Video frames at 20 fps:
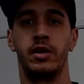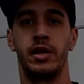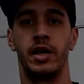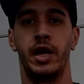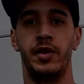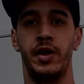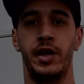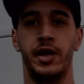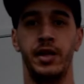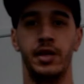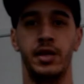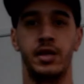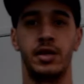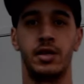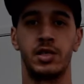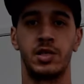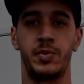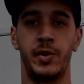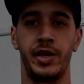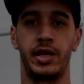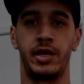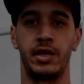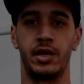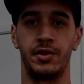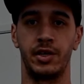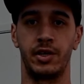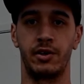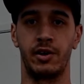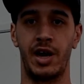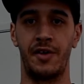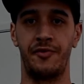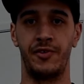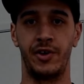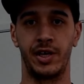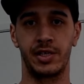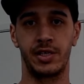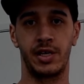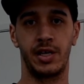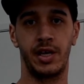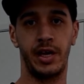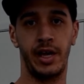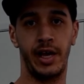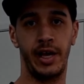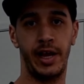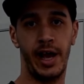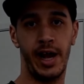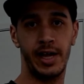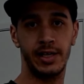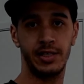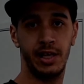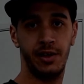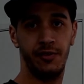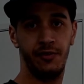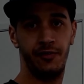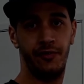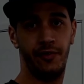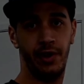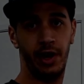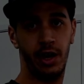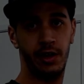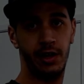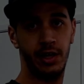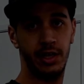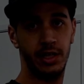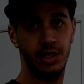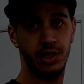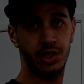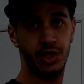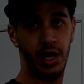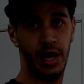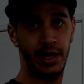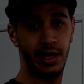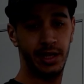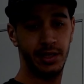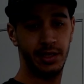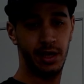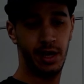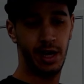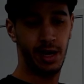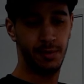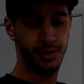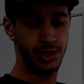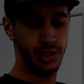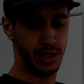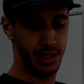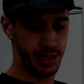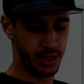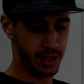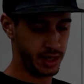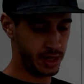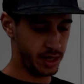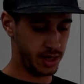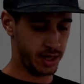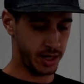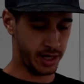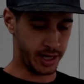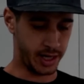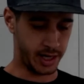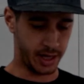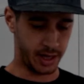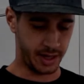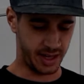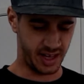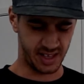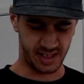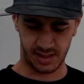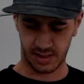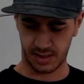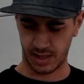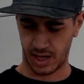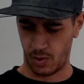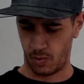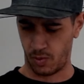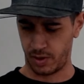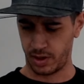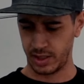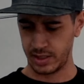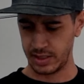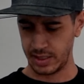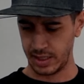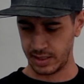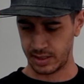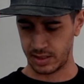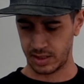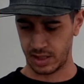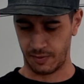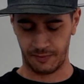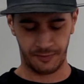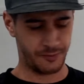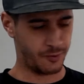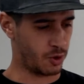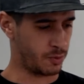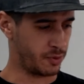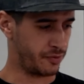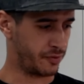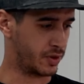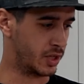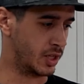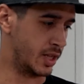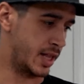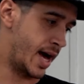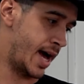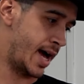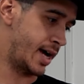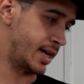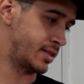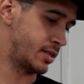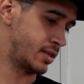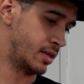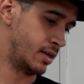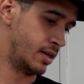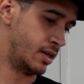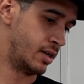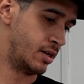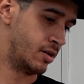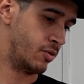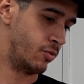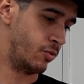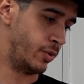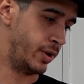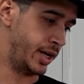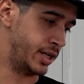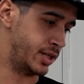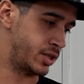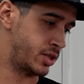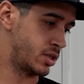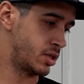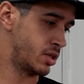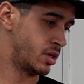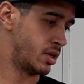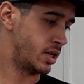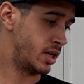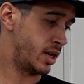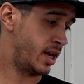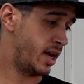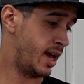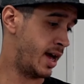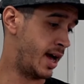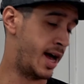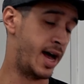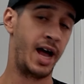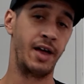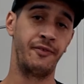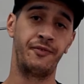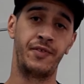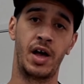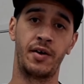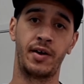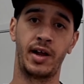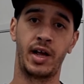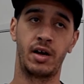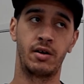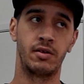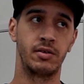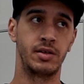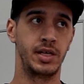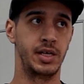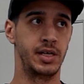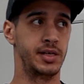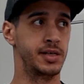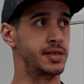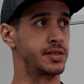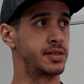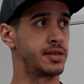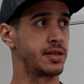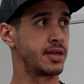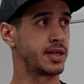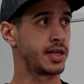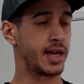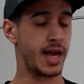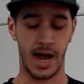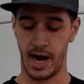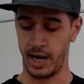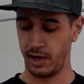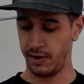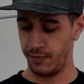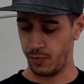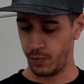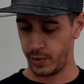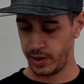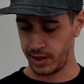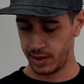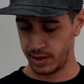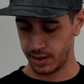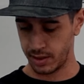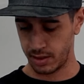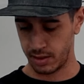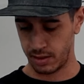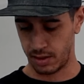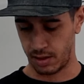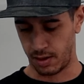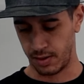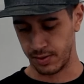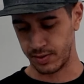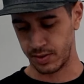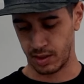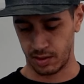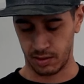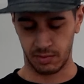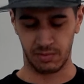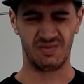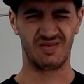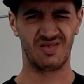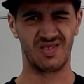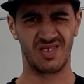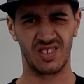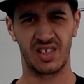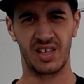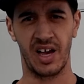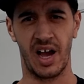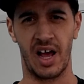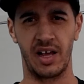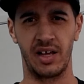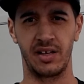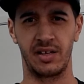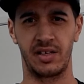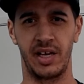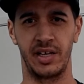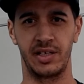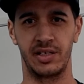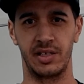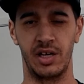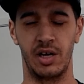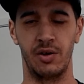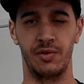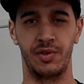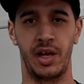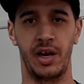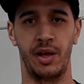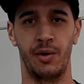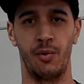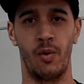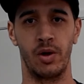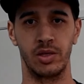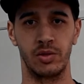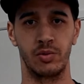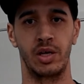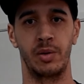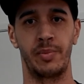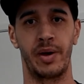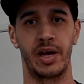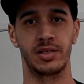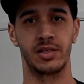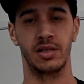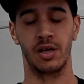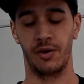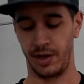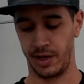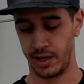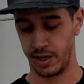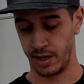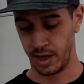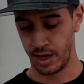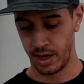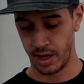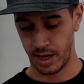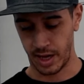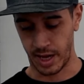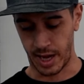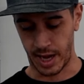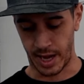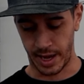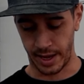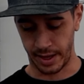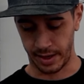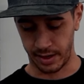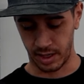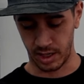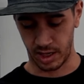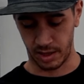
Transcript: And then speaking on the graphics, it has a very shiny top sheet. It's, I want to say, some form of glass, which I found out is kind of weak. Also, kind of take note that it was a really bad snow year. I ended